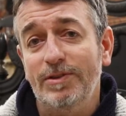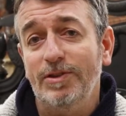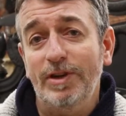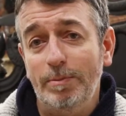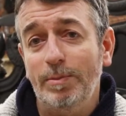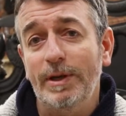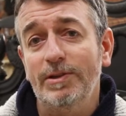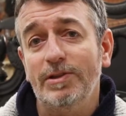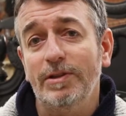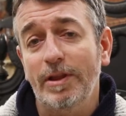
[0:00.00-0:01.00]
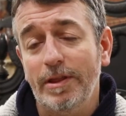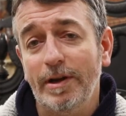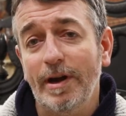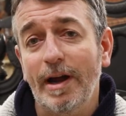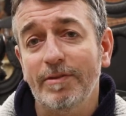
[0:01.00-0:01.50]
screen prints,
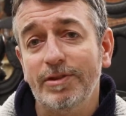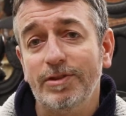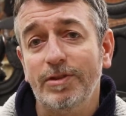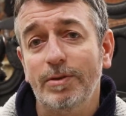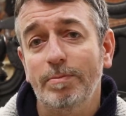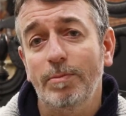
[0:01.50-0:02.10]
lithographs,